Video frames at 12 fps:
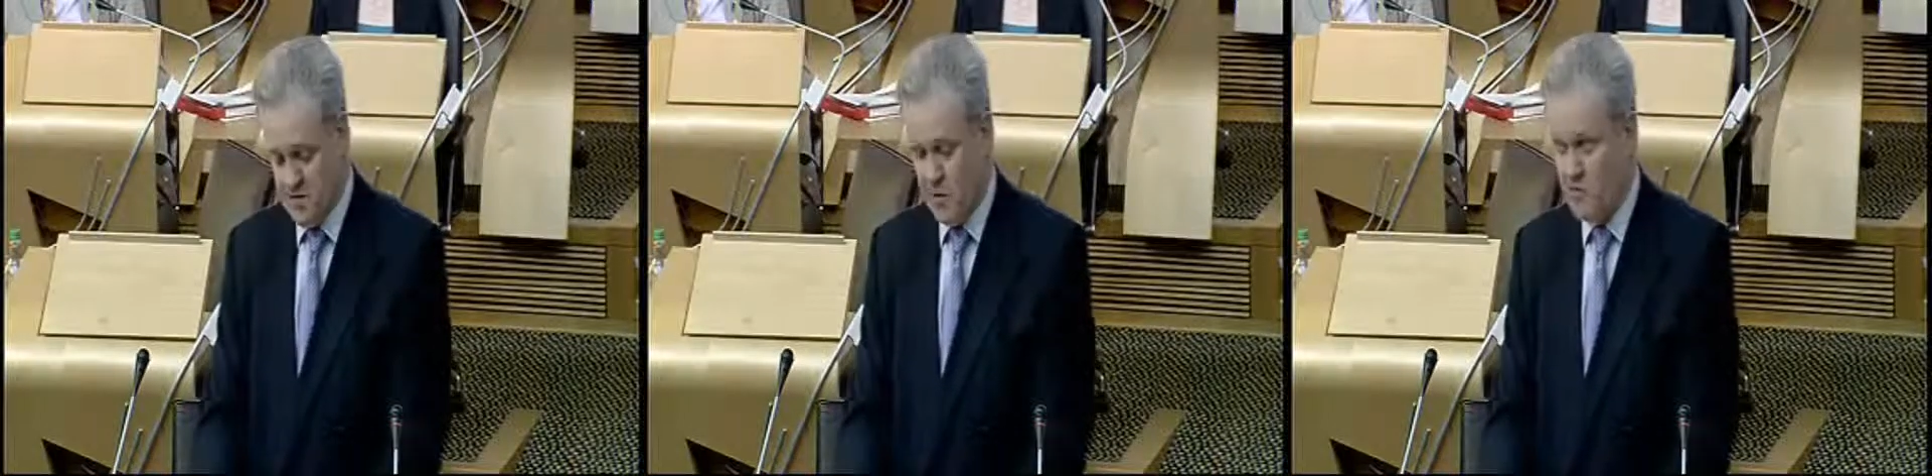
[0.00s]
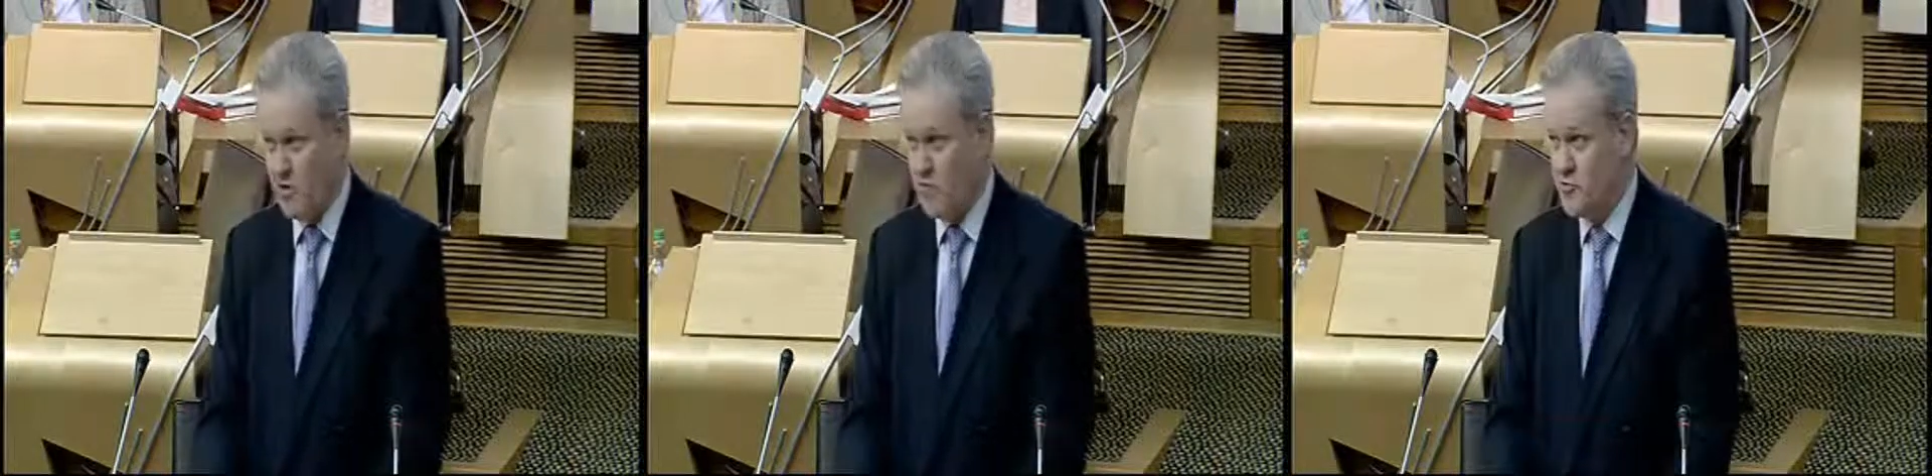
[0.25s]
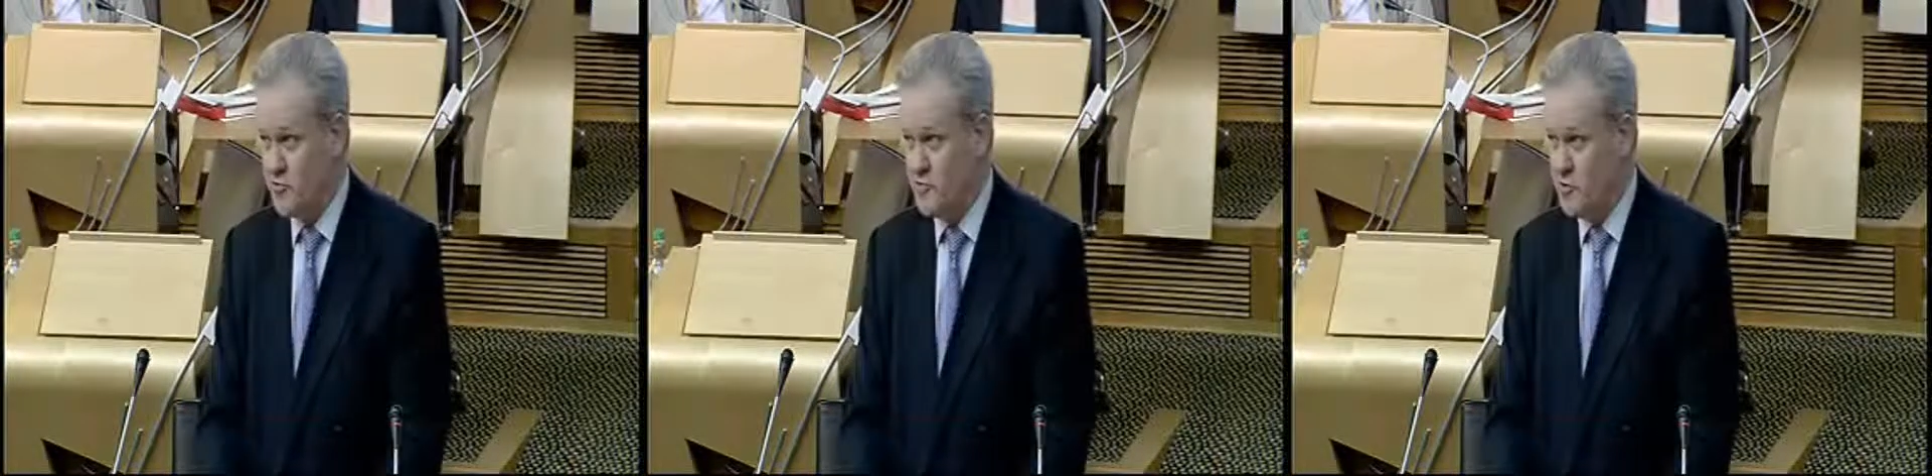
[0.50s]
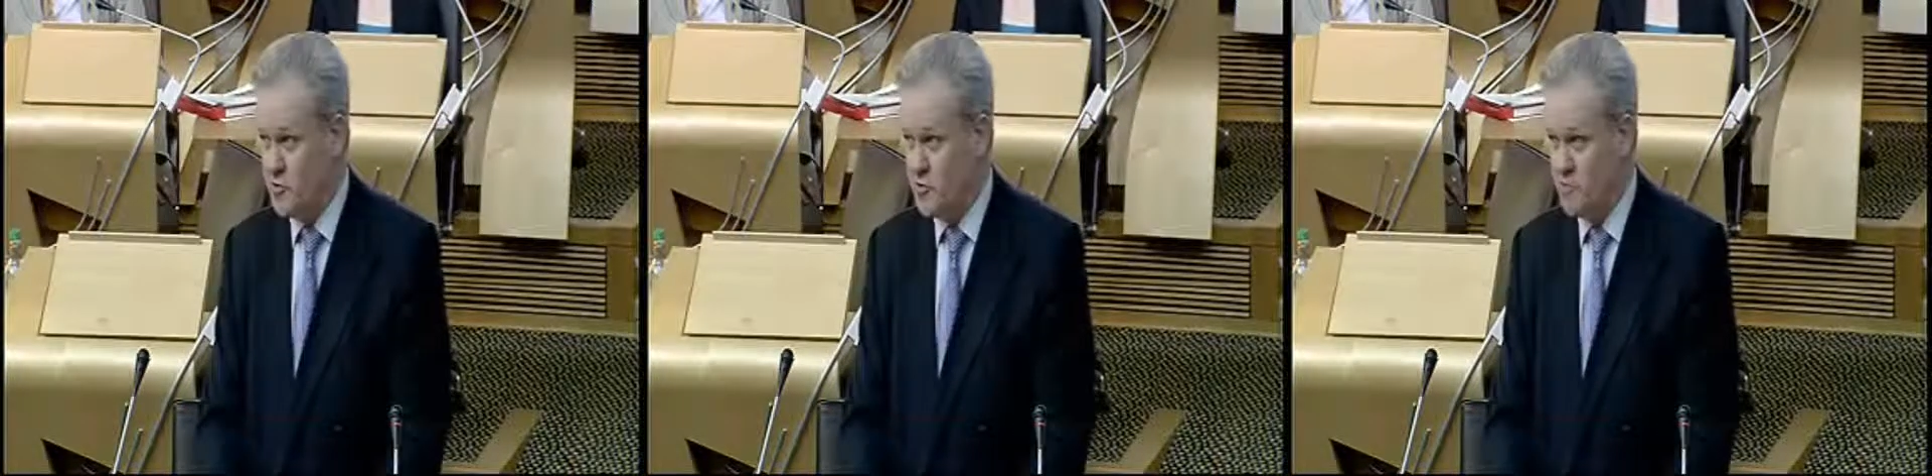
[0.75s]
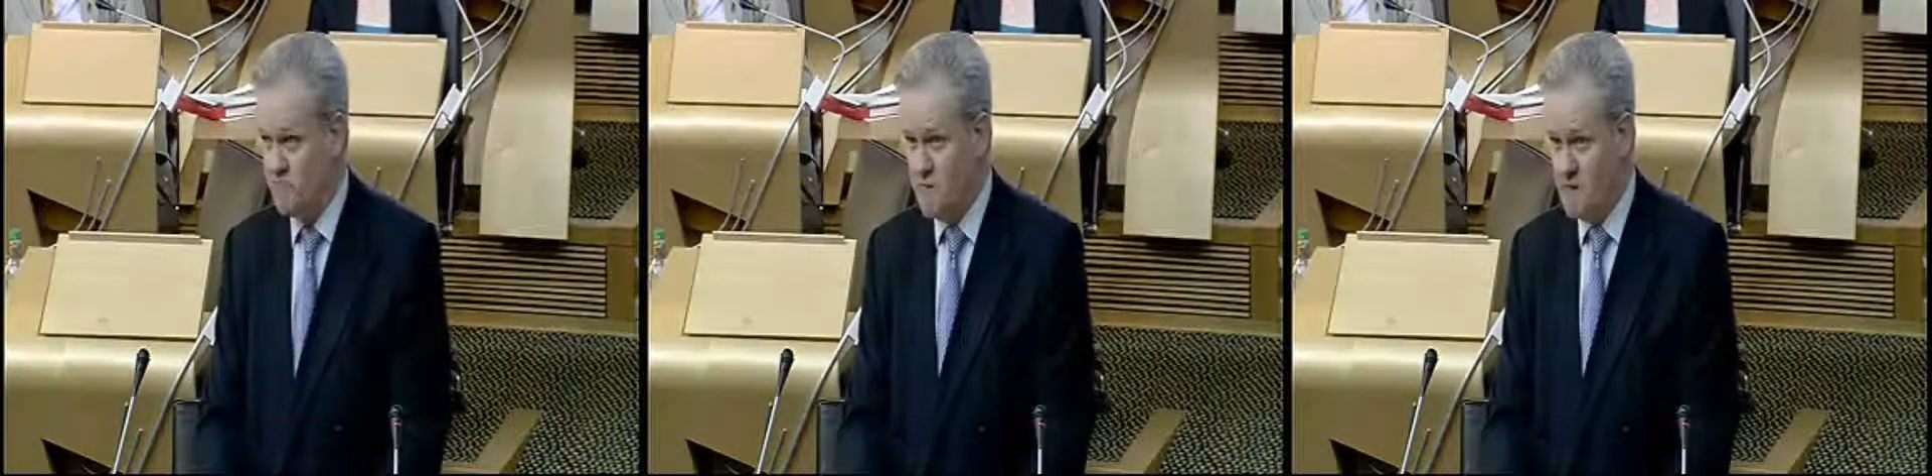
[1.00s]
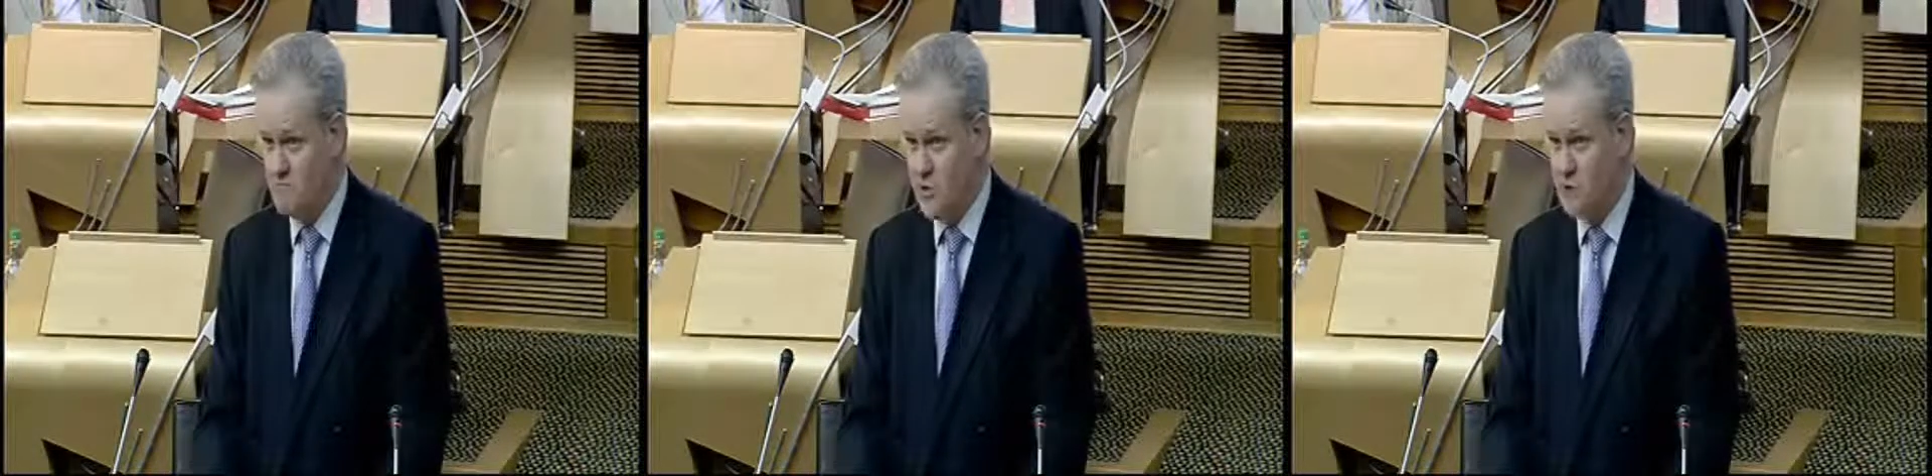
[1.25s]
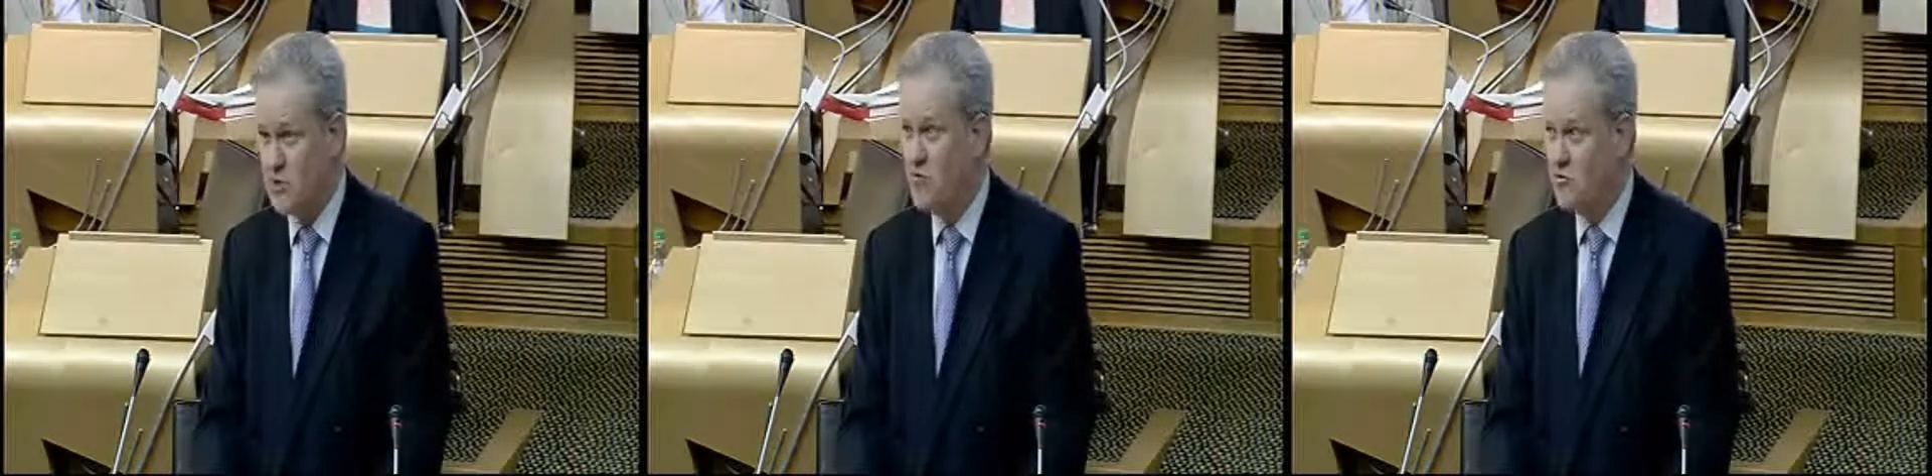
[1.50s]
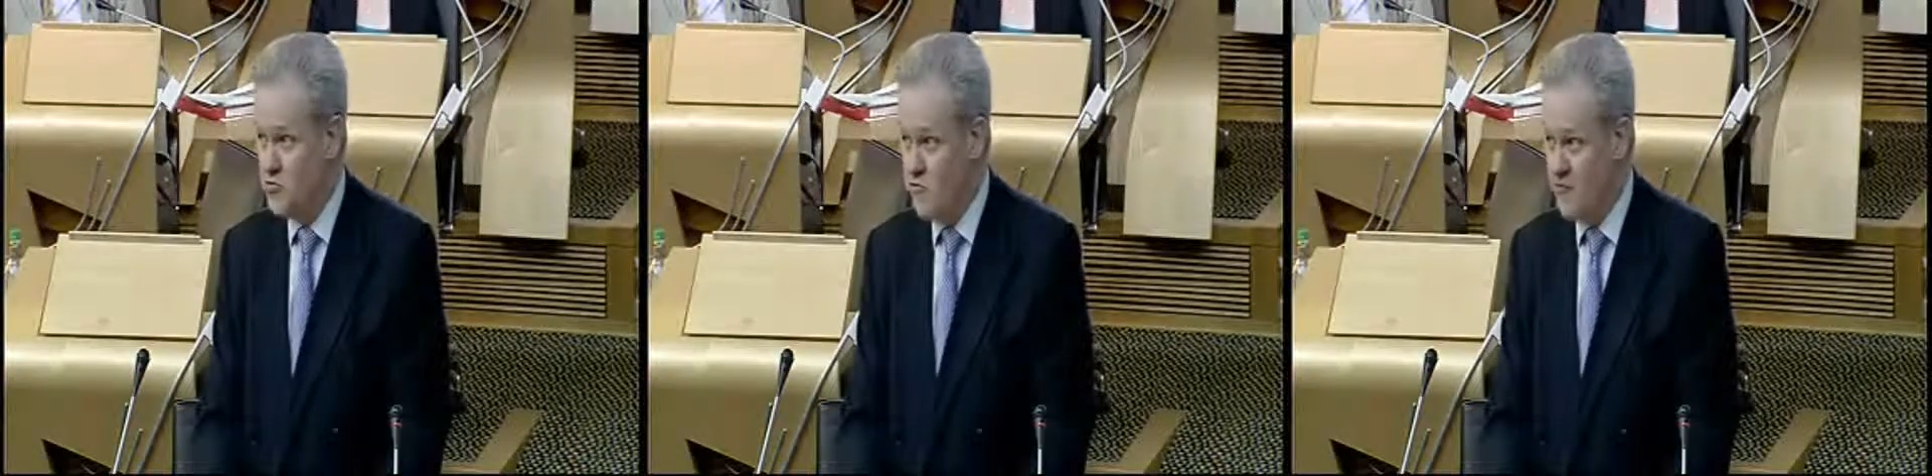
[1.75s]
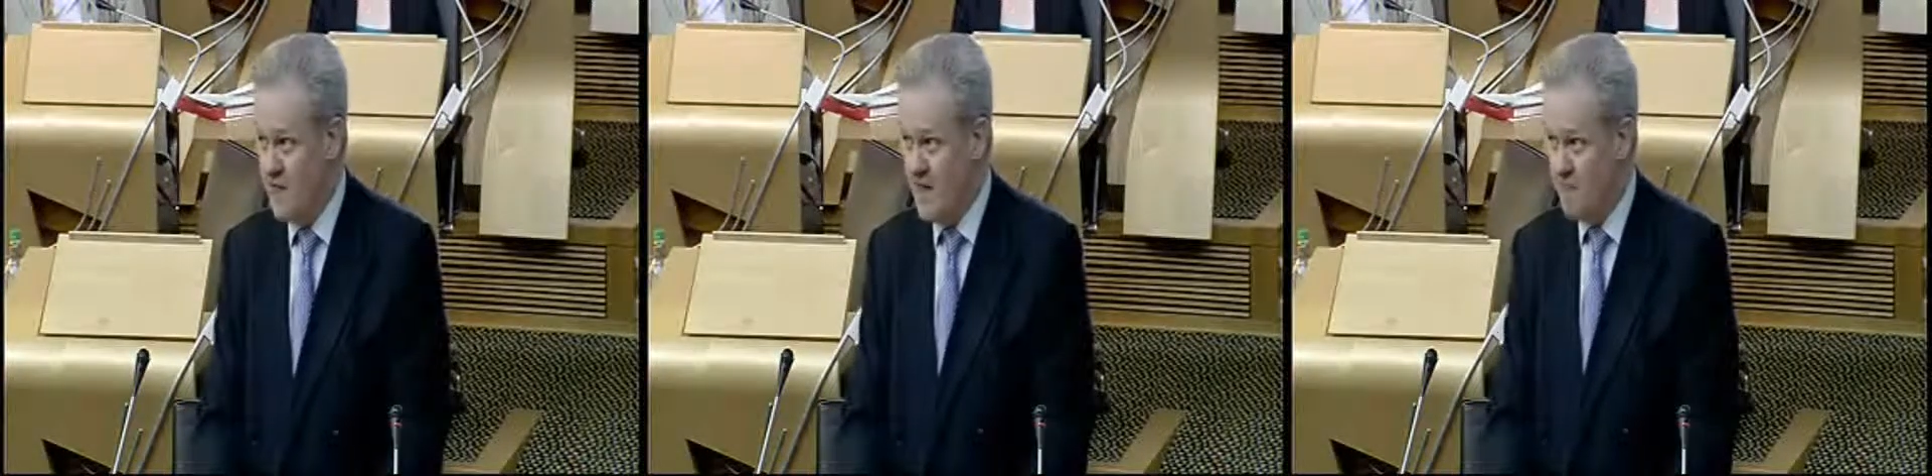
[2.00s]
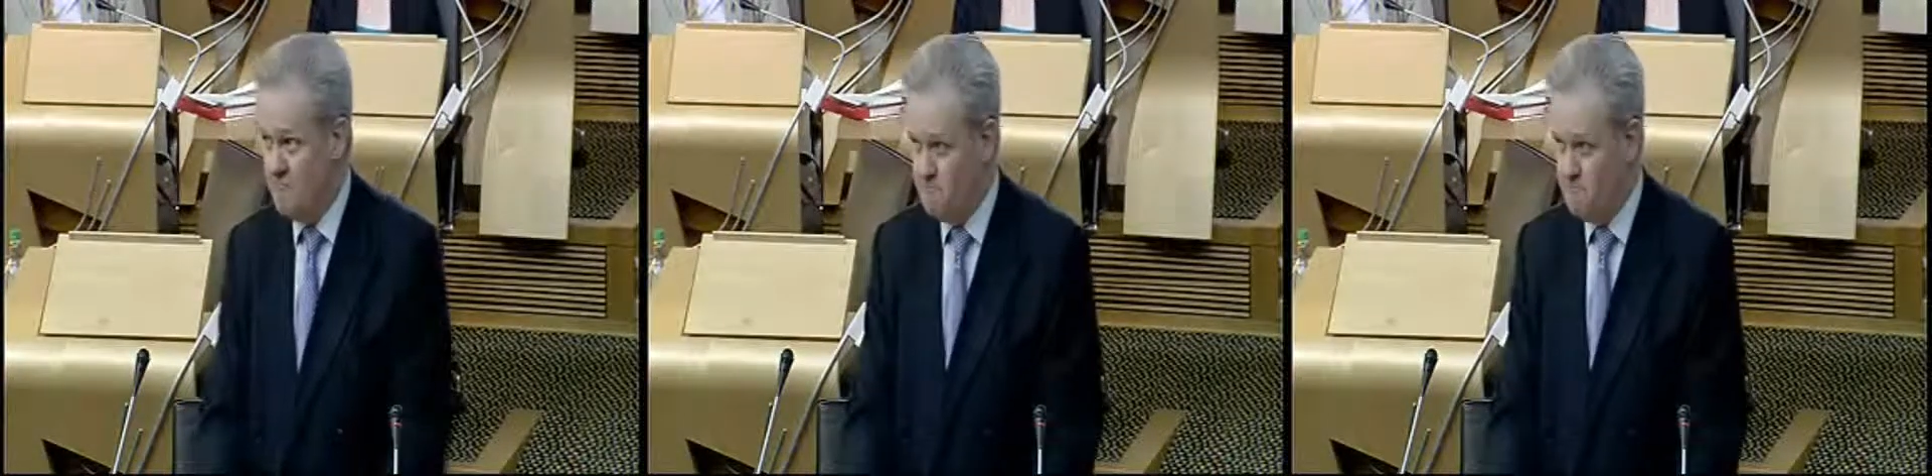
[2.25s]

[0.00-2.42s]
to the contributions of members today.